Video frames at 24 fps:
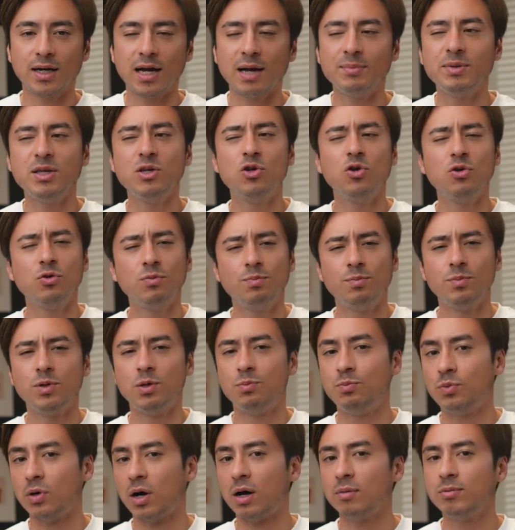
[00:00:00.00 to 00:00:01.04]
I mean, you, you
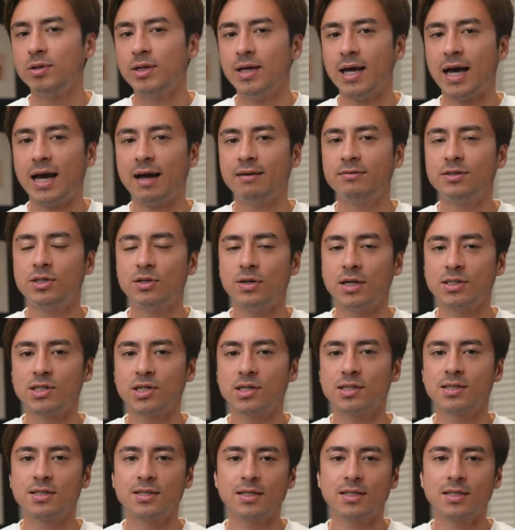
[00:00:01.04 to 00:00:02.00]
probably have to adjust